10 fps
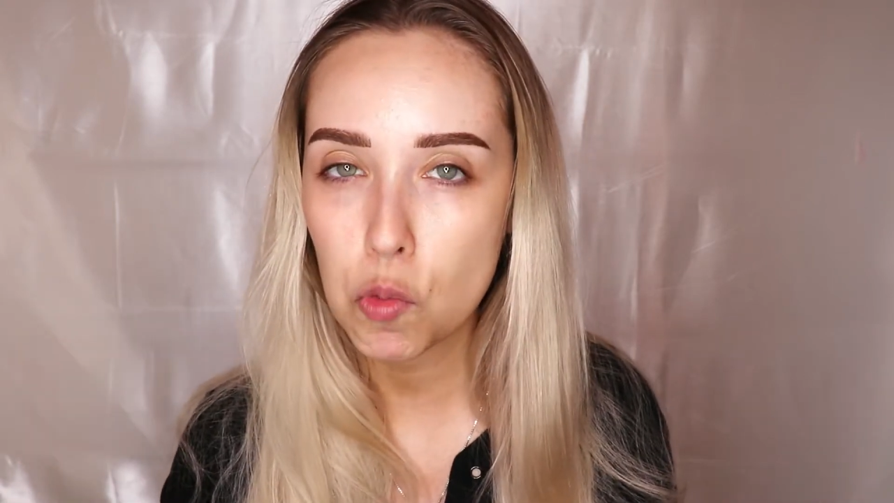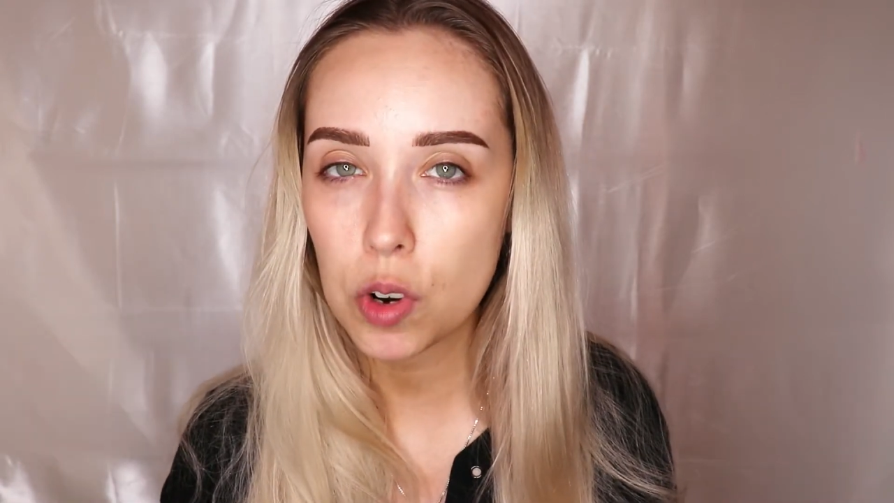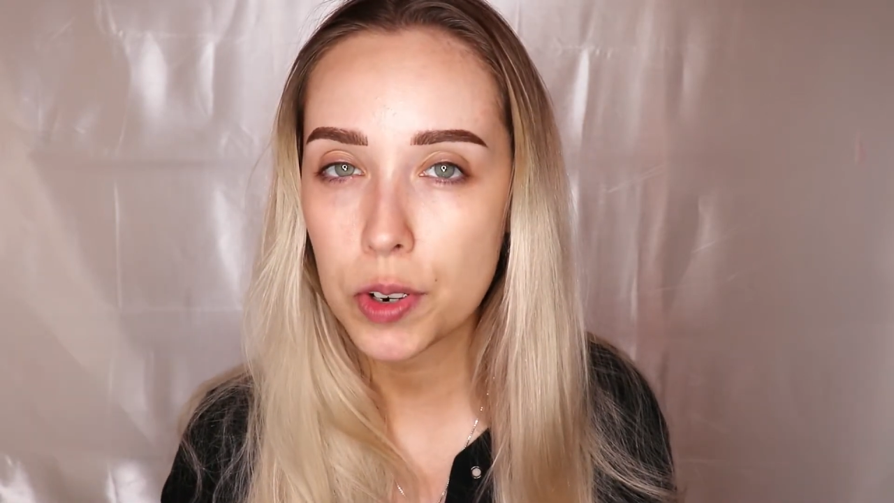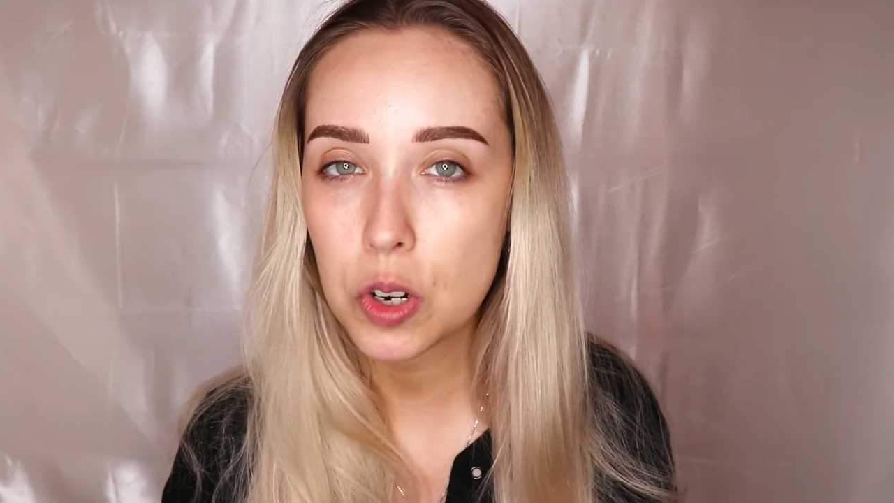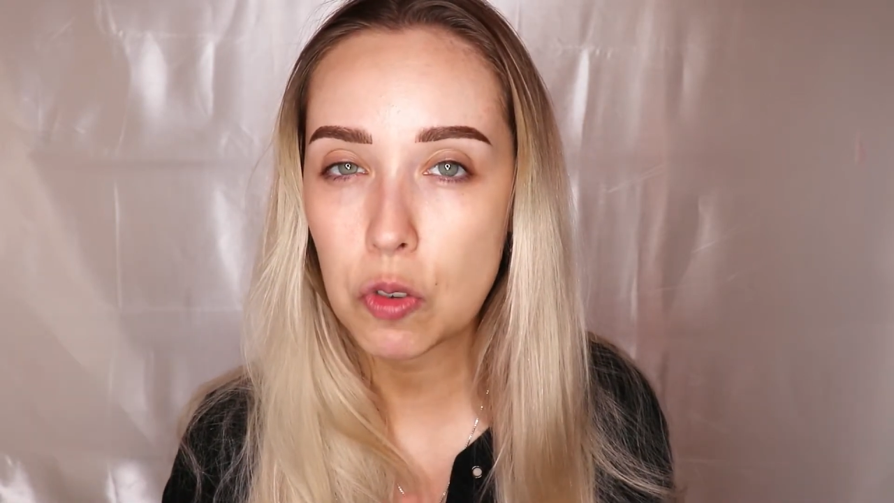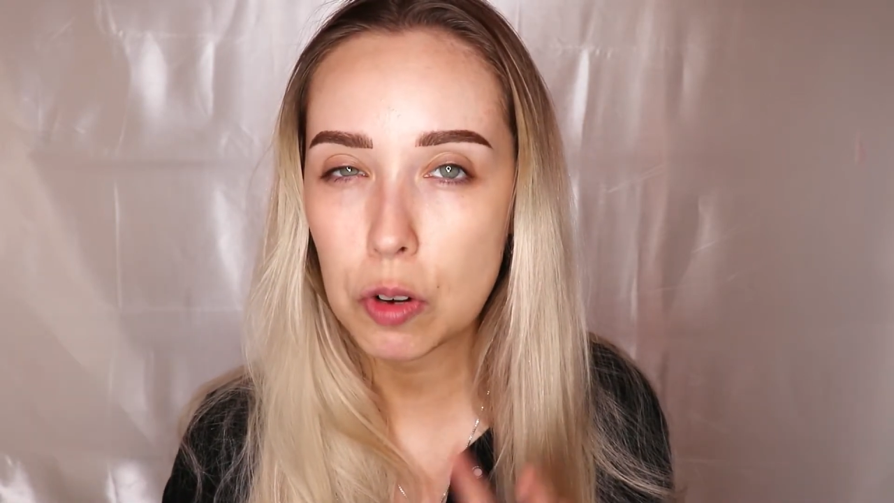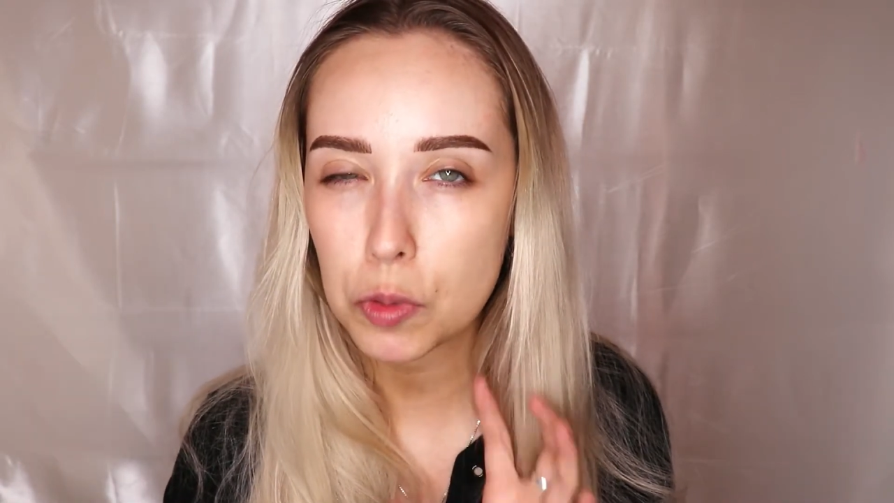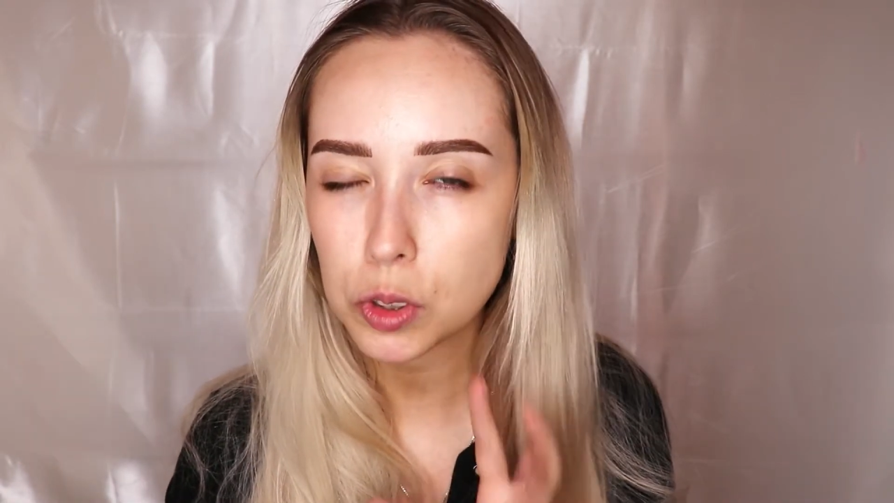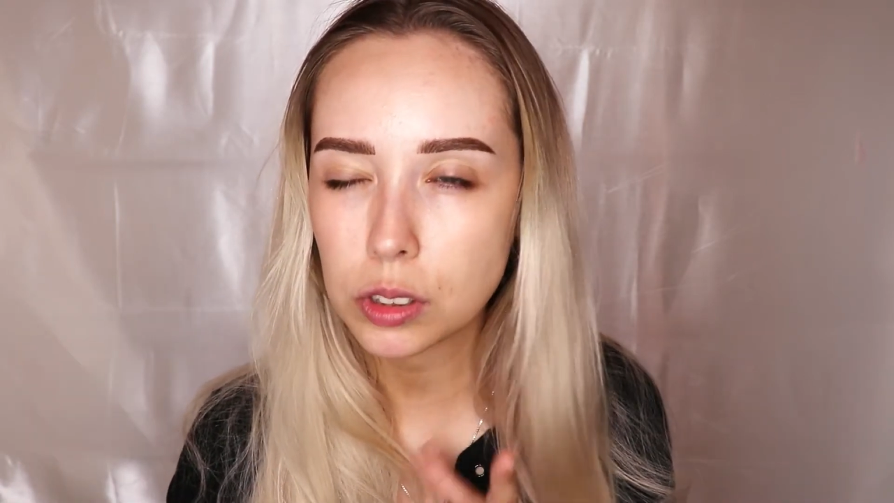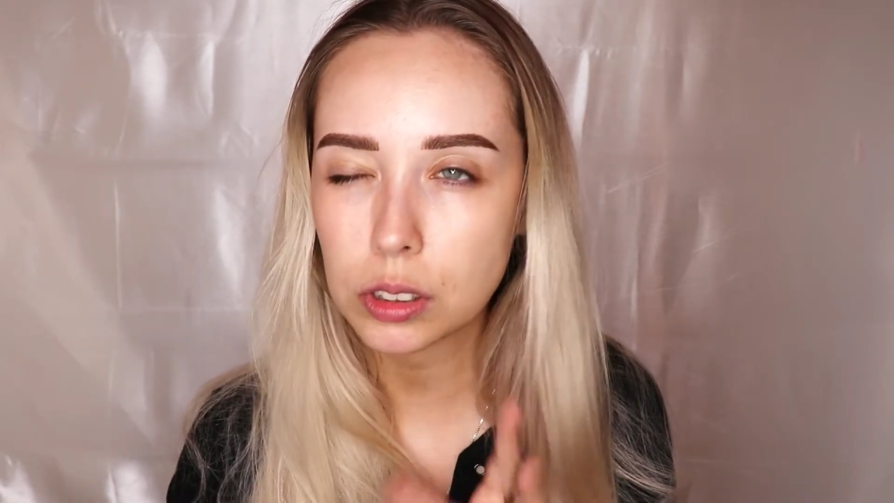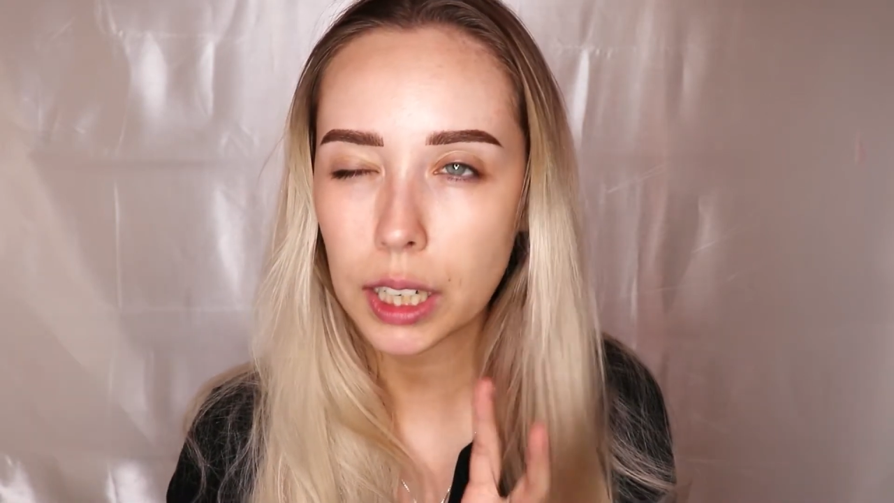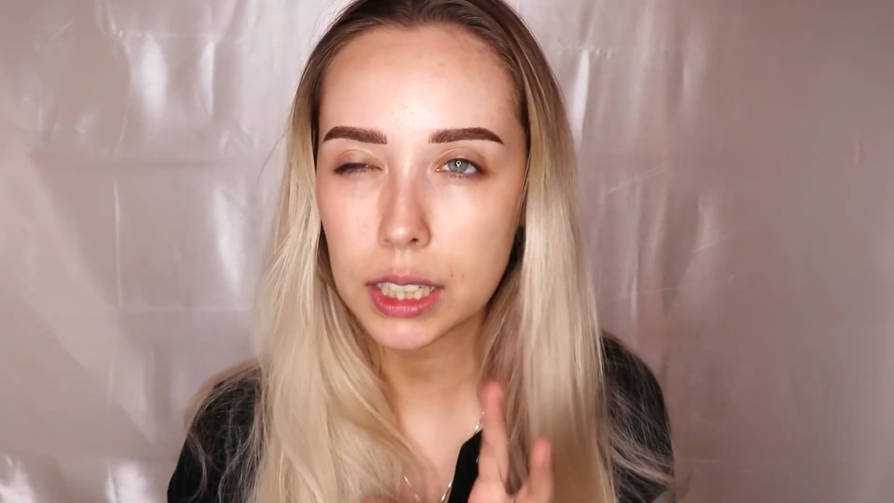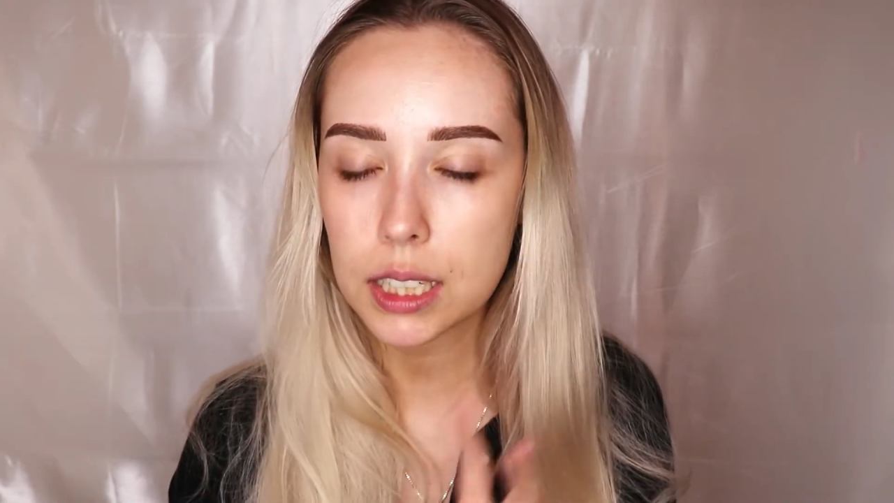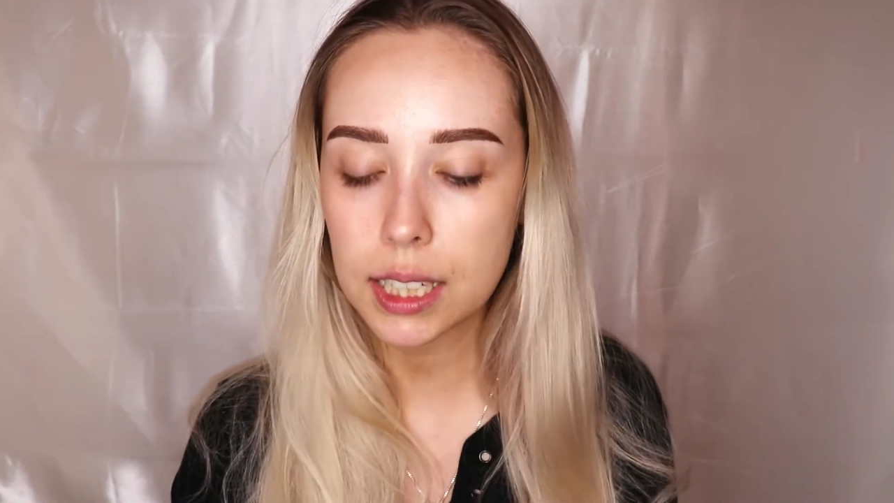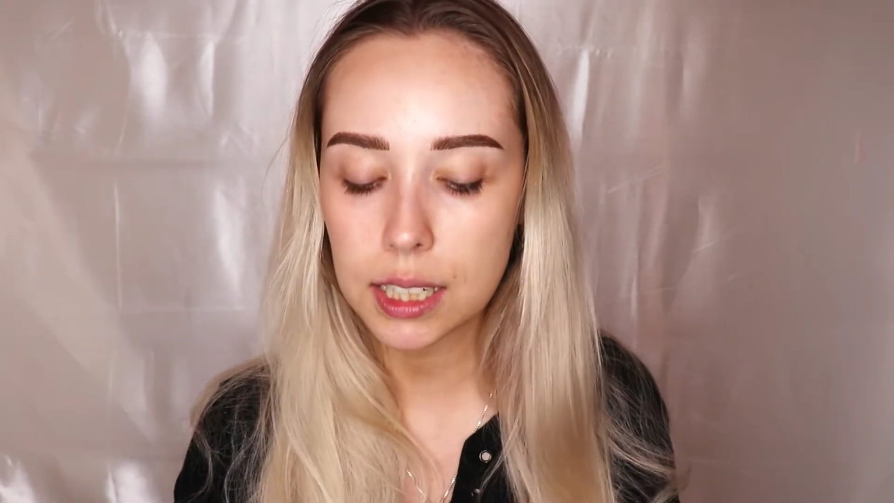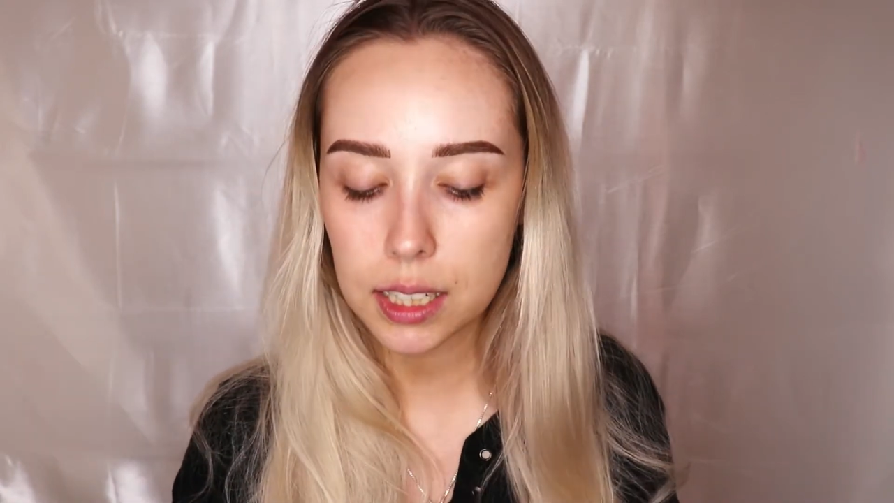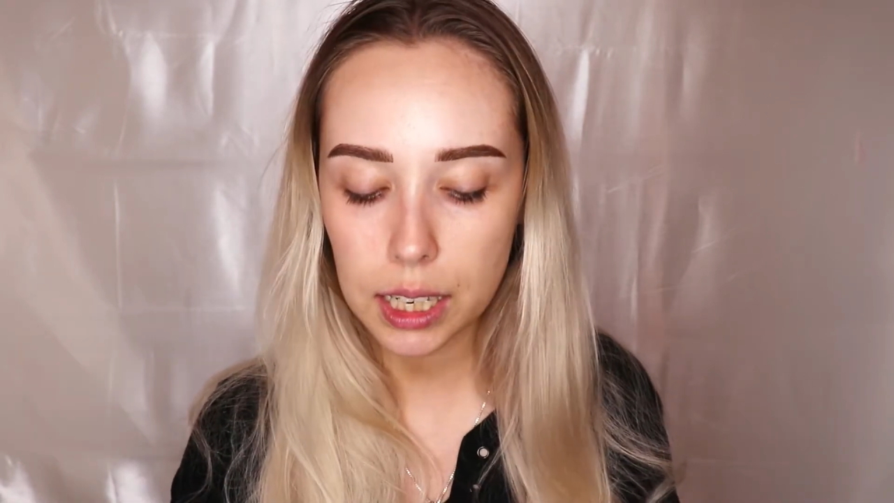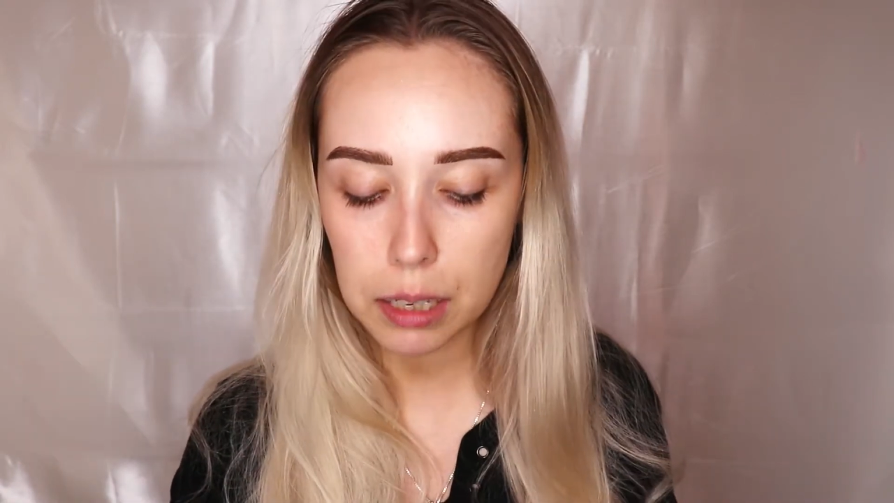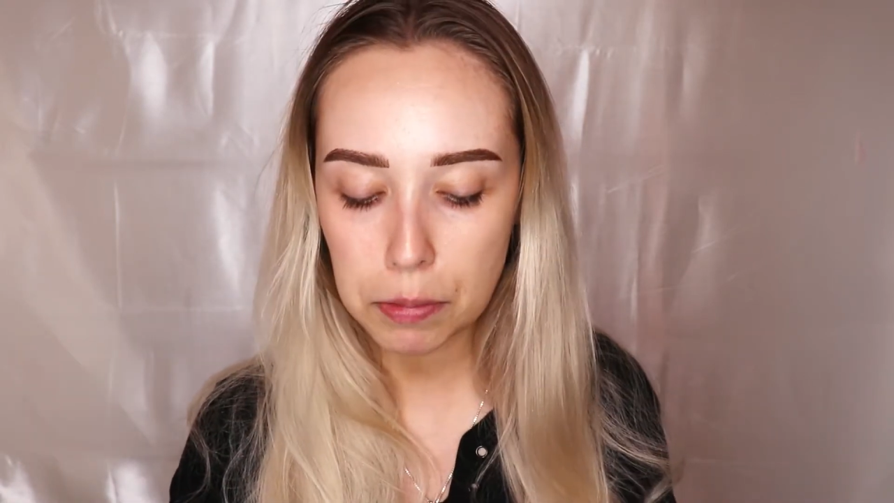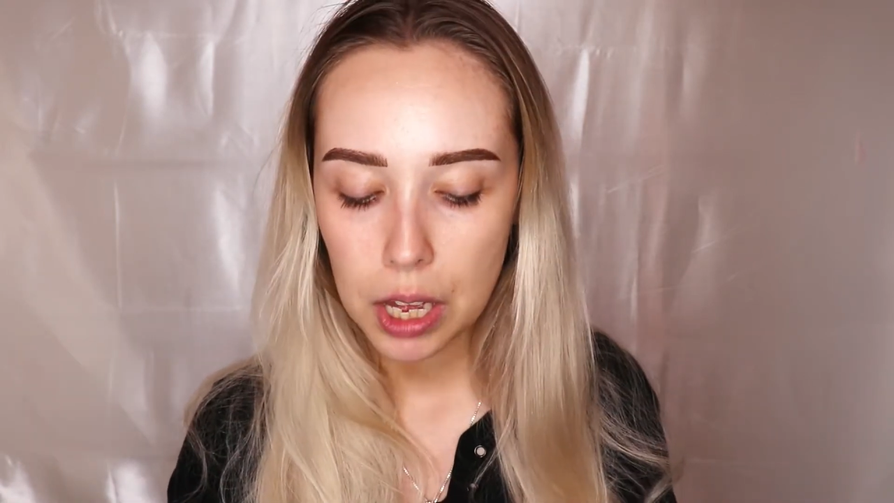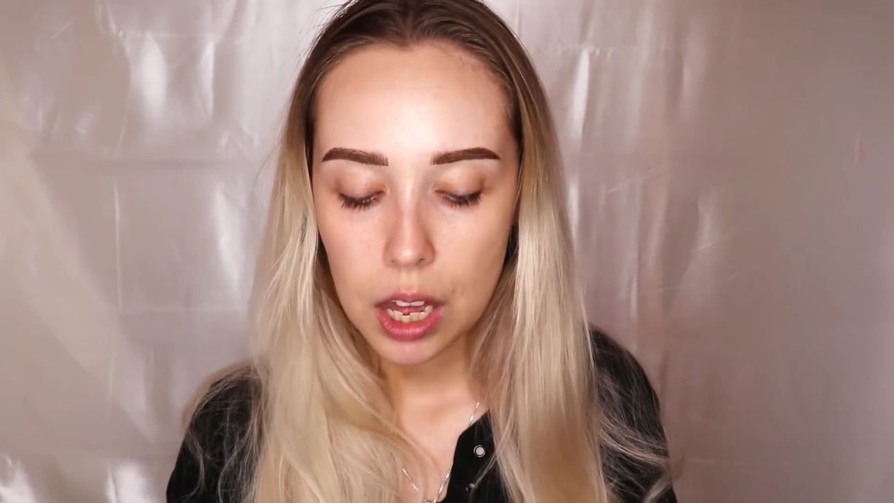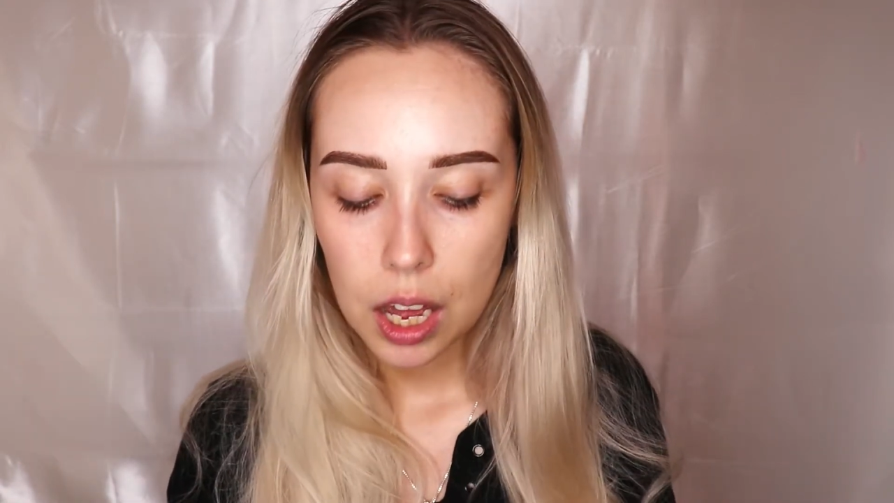more of a normal kind of skin type.